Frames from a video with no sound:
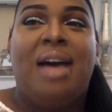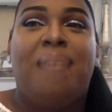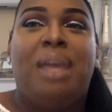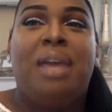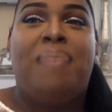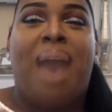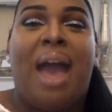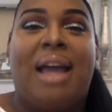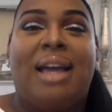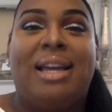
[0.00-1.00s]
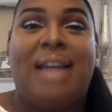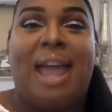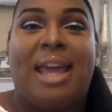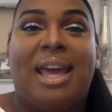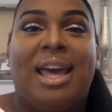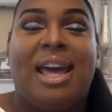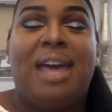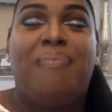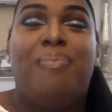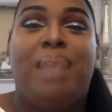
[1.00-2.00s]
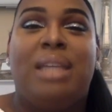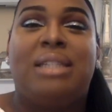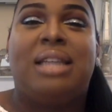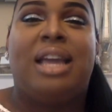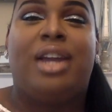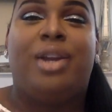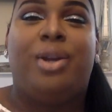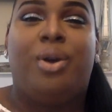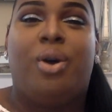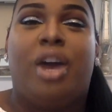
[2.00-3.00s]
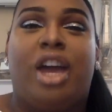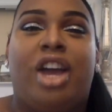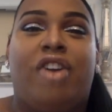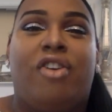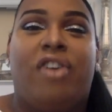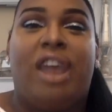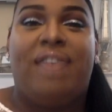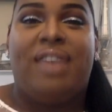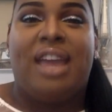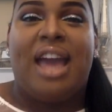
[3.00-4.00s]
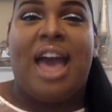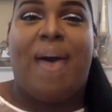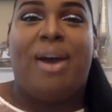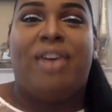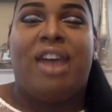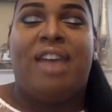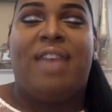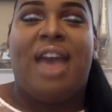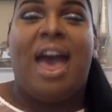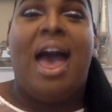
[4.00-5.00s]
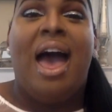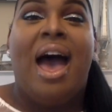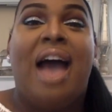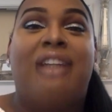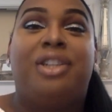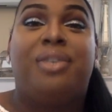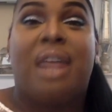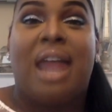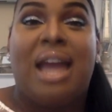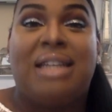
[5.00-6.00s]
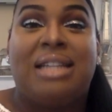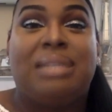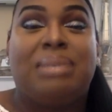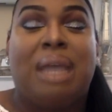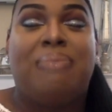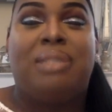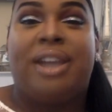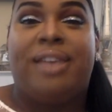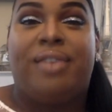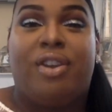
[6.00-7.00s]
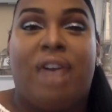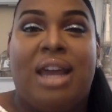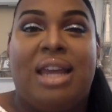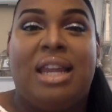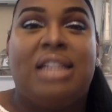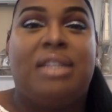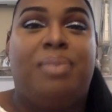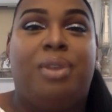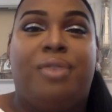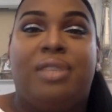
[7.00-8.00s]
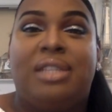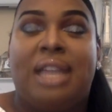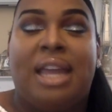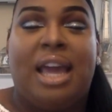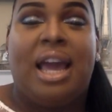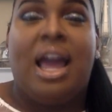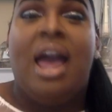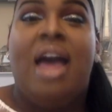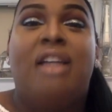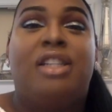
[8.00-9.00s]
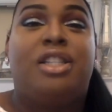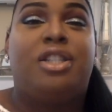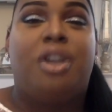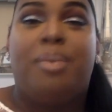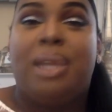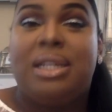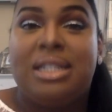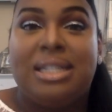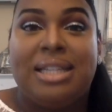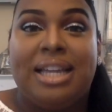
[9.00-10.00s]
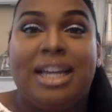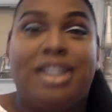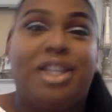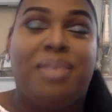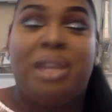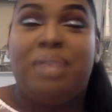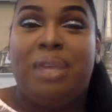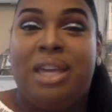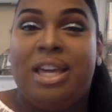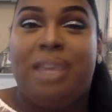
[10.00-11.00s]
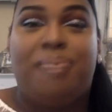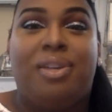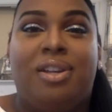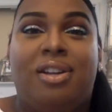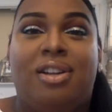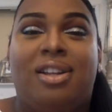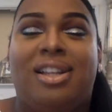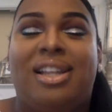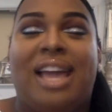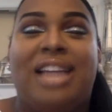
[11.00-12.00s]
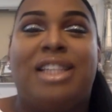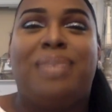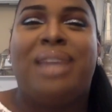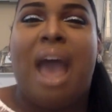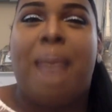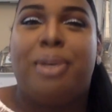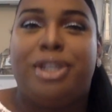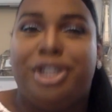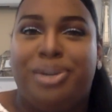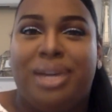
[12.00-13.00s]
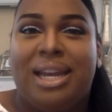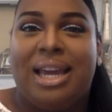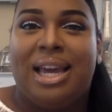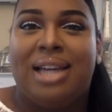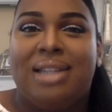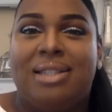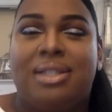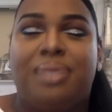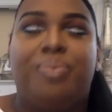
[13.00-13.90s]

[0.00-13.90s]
being back in Connecticut and missing New York and craving it how I crave it, I do realize I sometimes took it for granted. It's a beautiful city, so much to see, so many people, like so many opportunities.